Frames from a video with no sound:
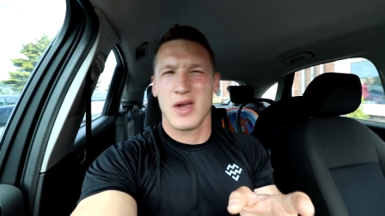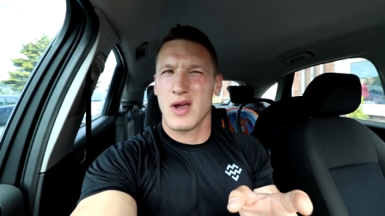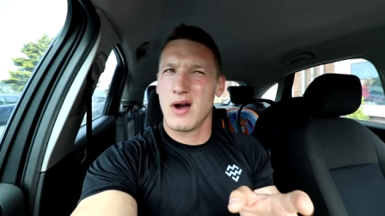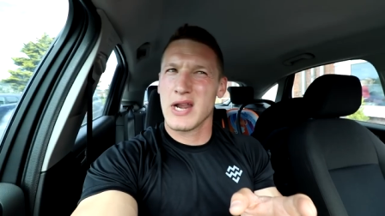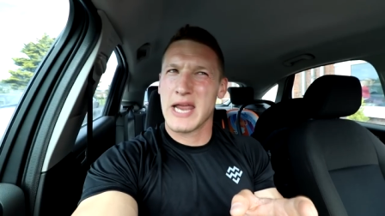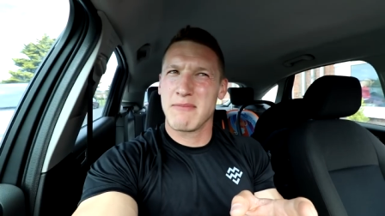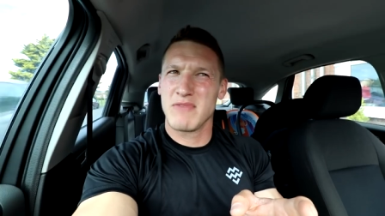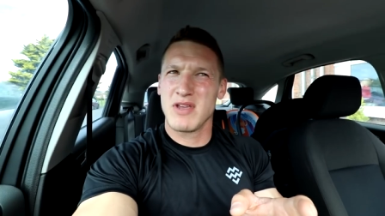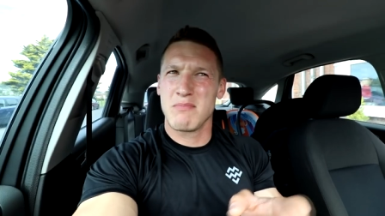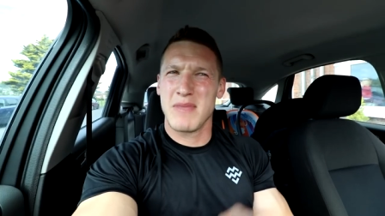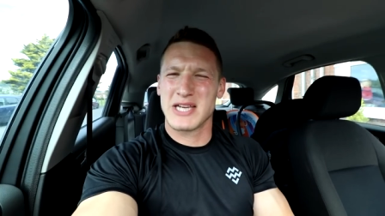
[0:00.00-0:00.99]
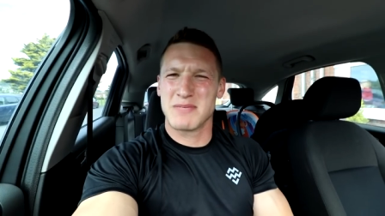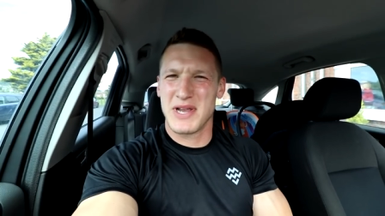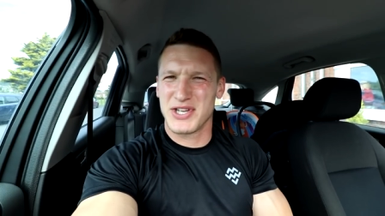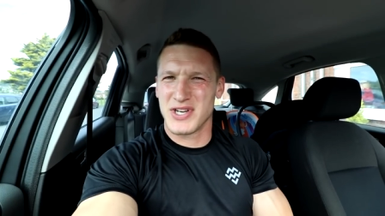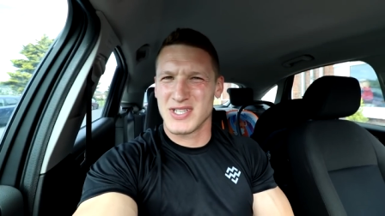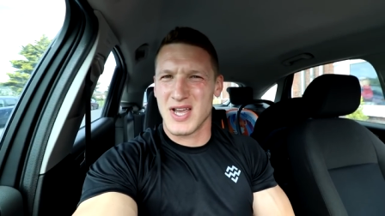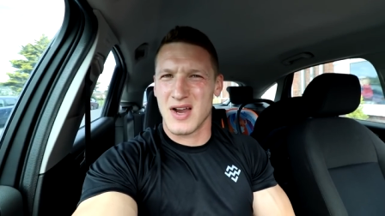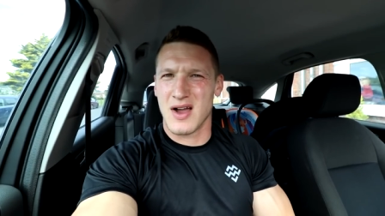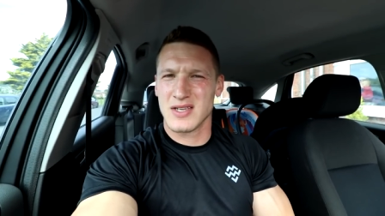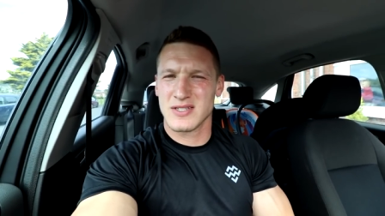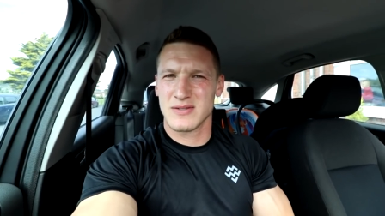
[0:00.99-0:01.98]
kind of giving me mixed messages there
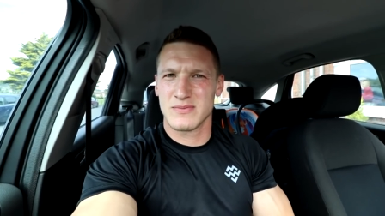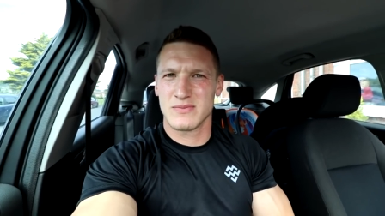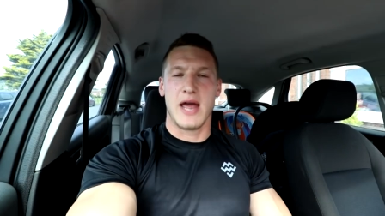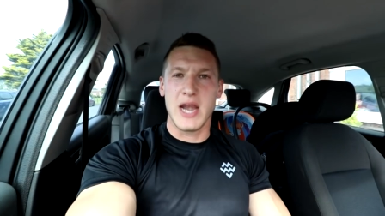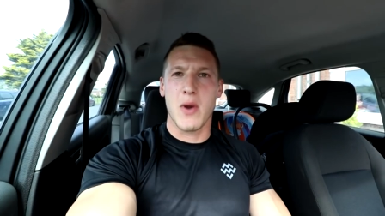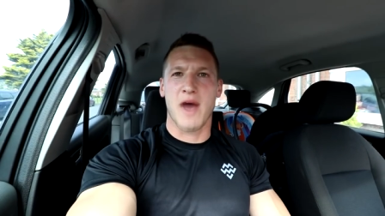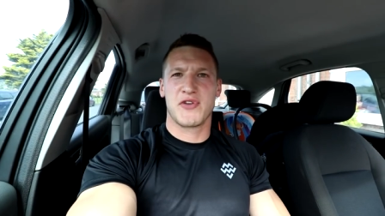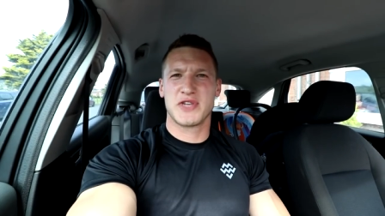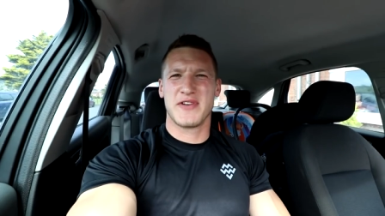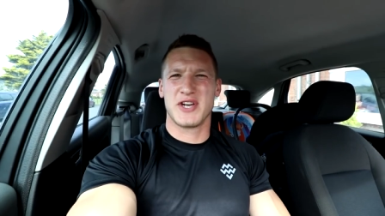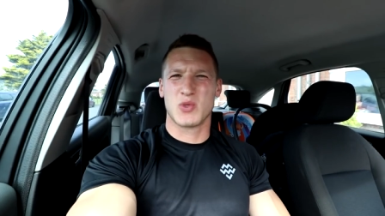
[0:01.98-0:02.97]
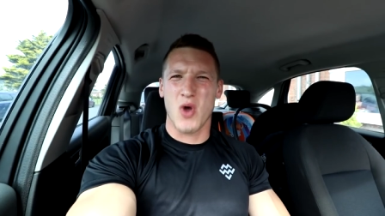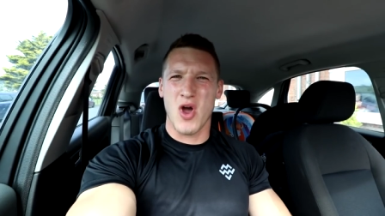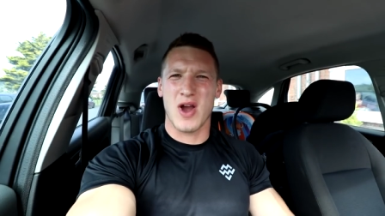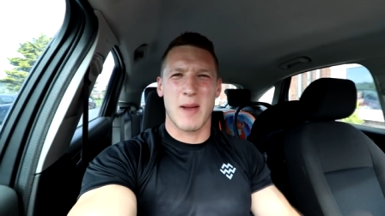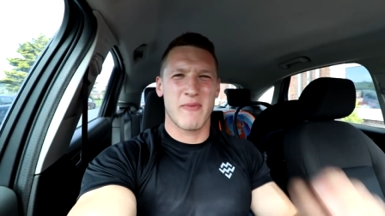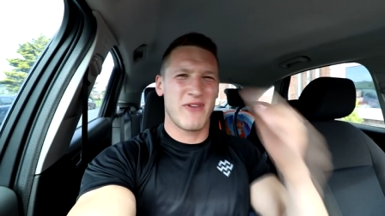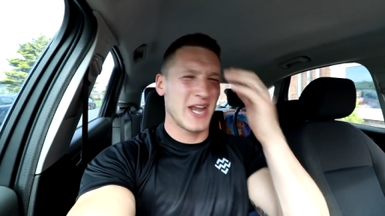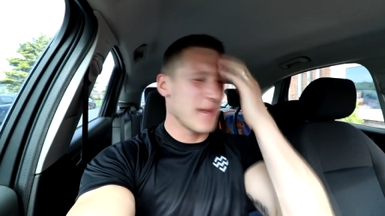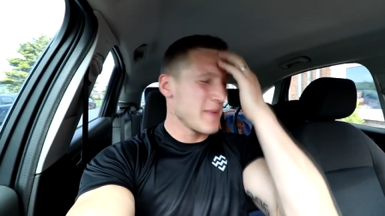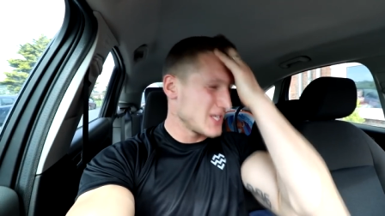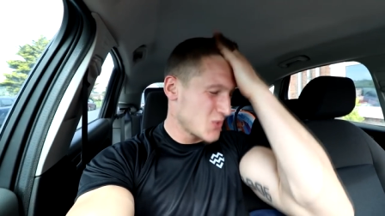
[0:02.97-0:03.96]
guys. Anyway, I've just finished work, I'm
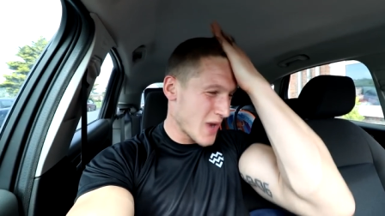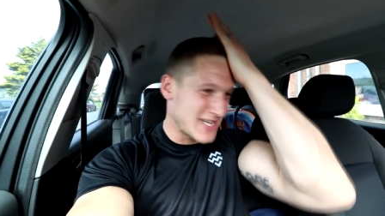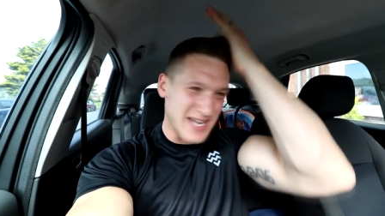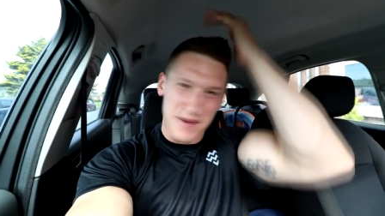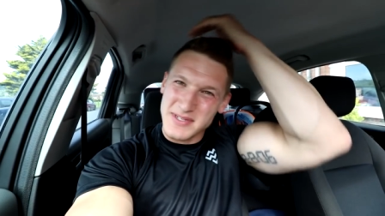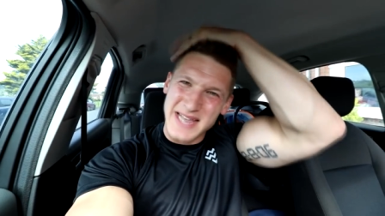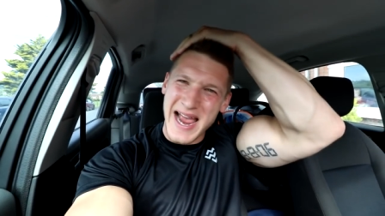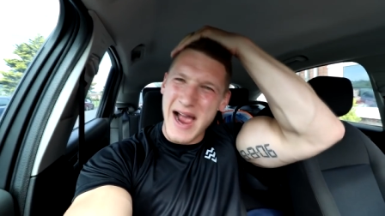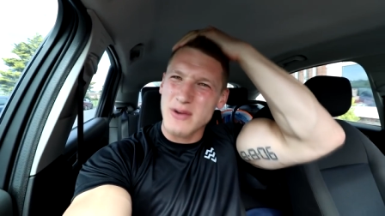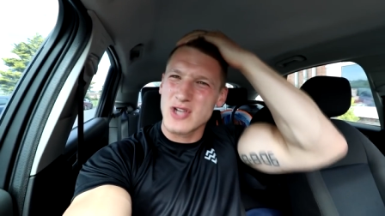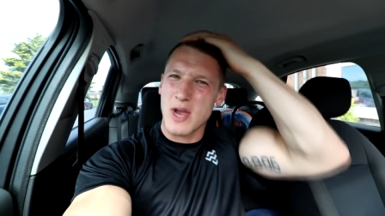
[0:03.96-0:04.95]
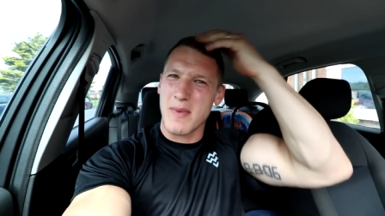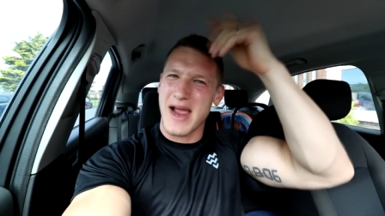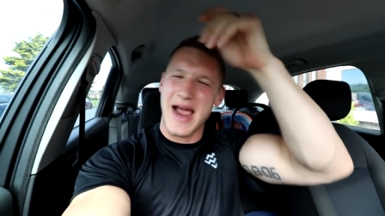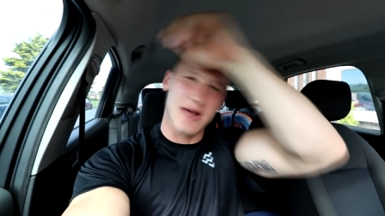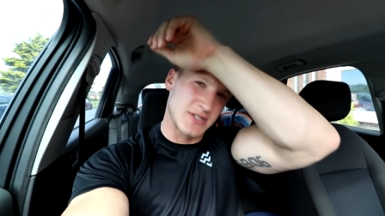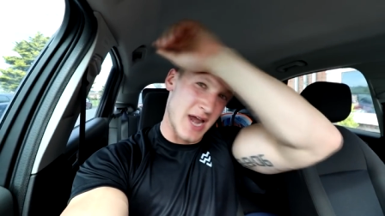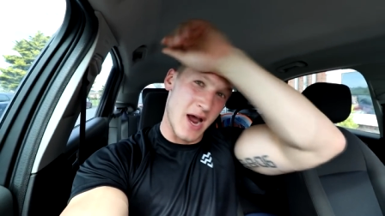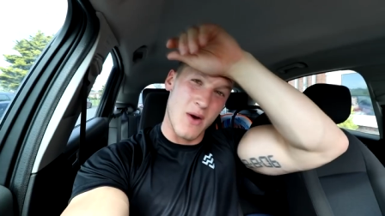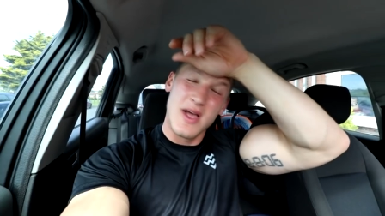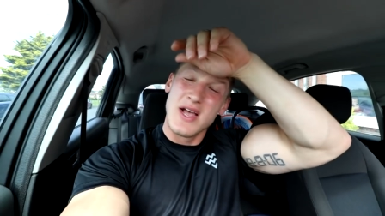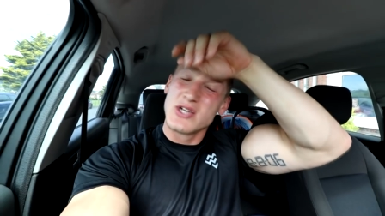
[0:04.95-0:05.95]
feeling a bit sweaty, I'm sat outside my house
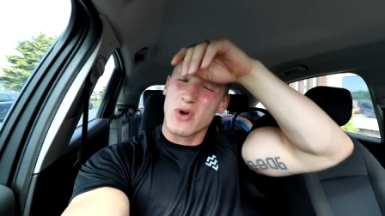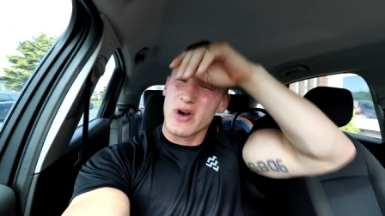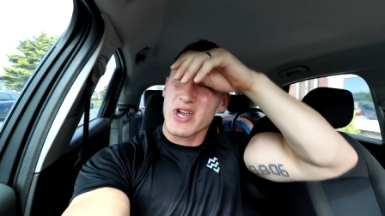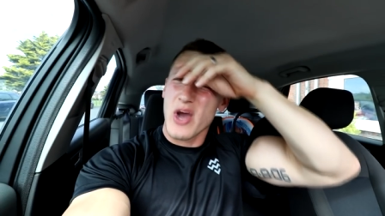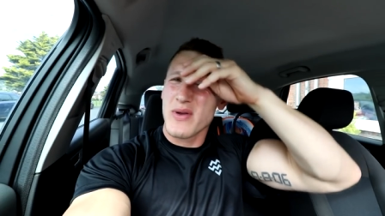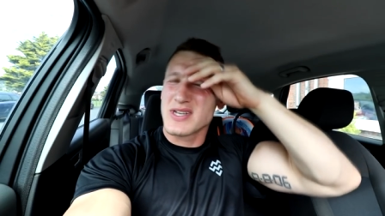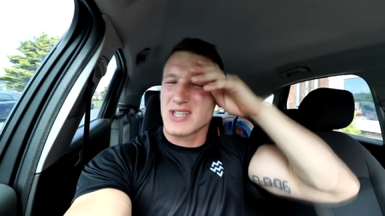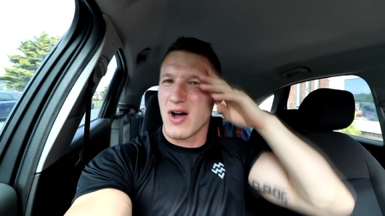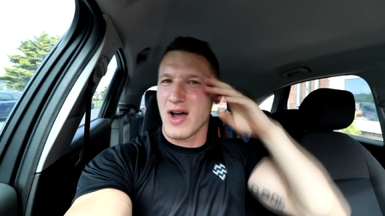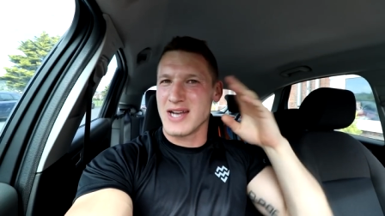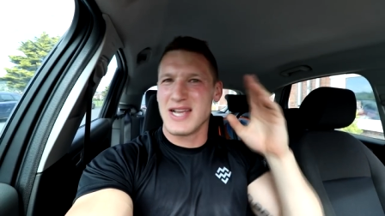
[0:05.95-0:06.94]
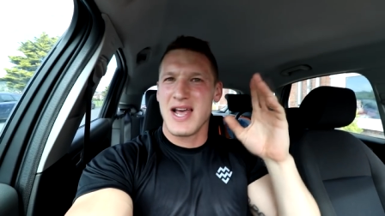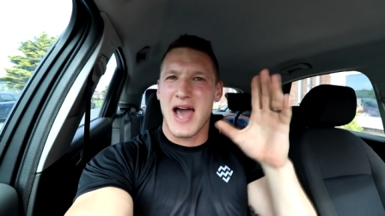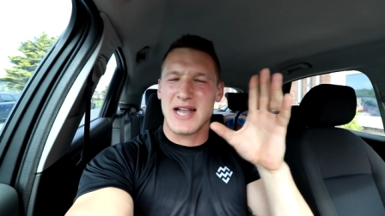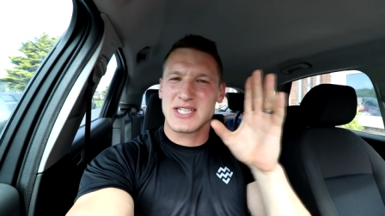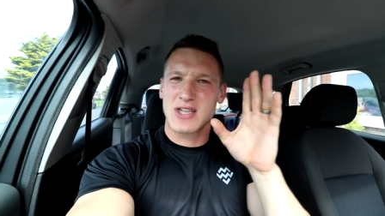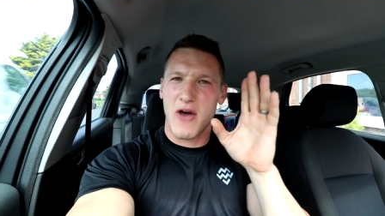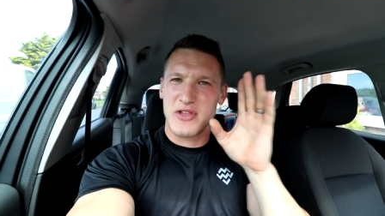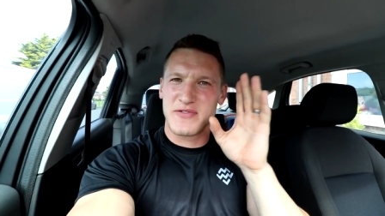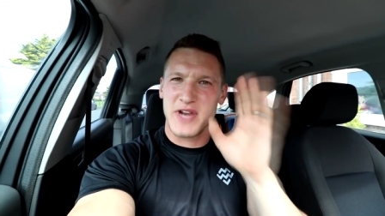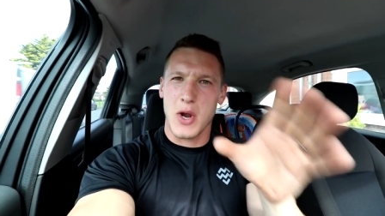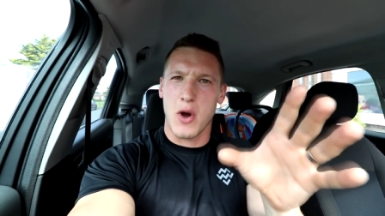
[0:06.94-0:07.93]
now, so I'm gonna go inside and start this
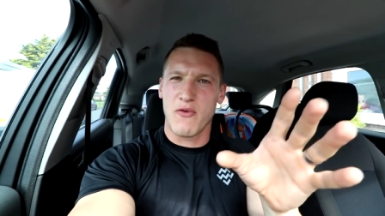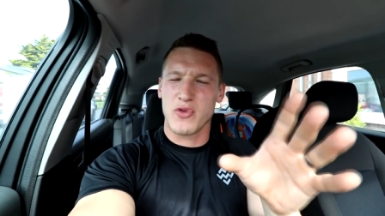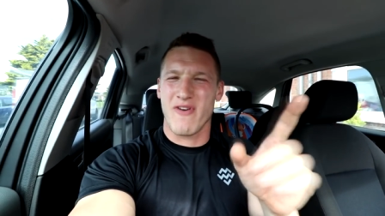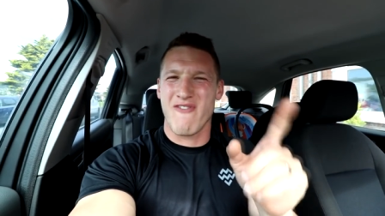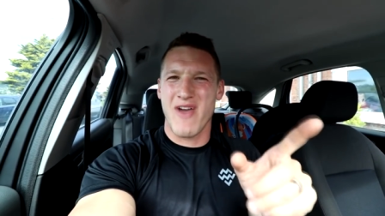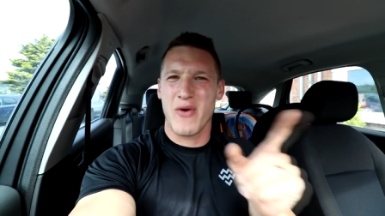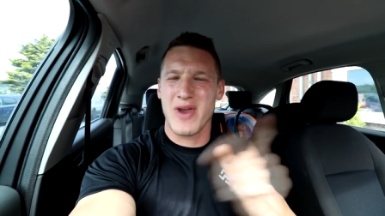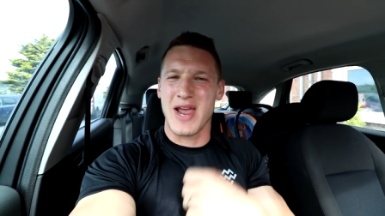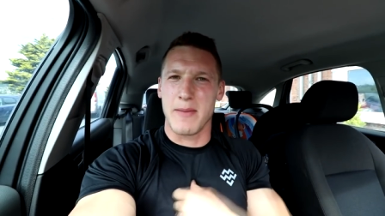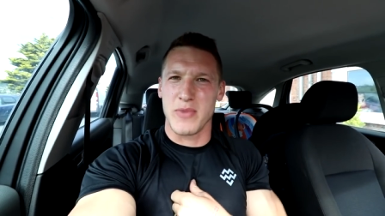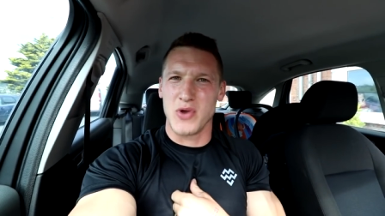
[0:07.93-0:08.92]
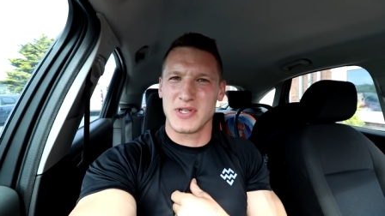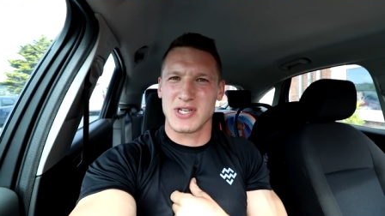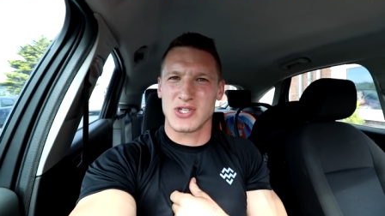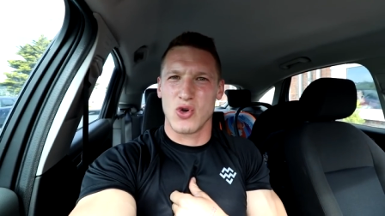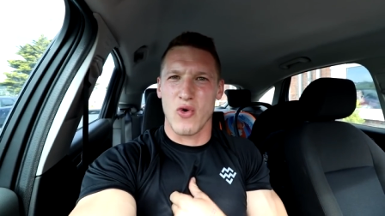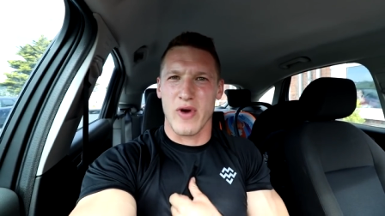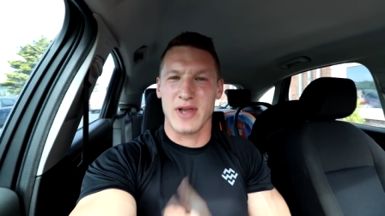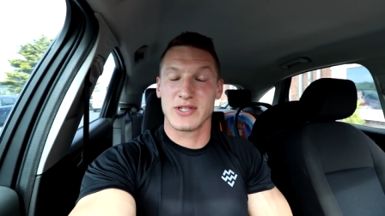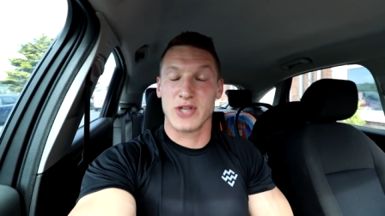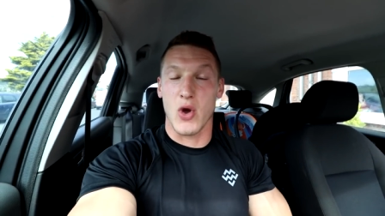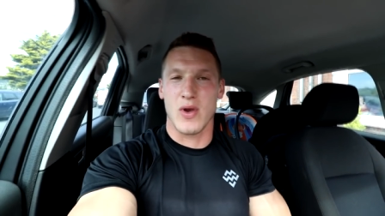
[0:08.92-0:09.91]
video off with a very amusing story.
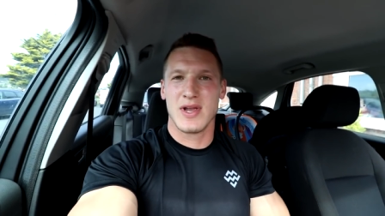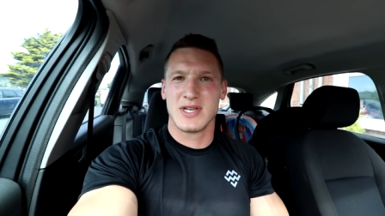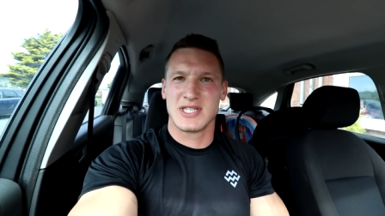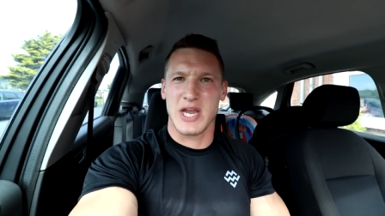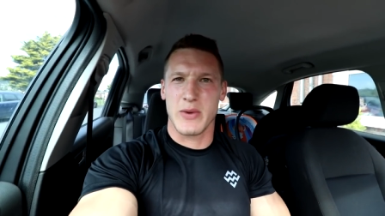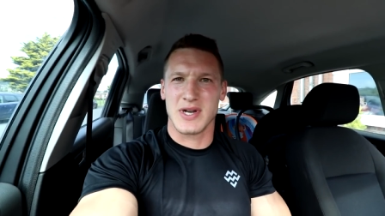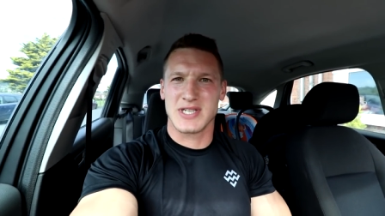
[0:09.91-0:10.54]
So, see you in a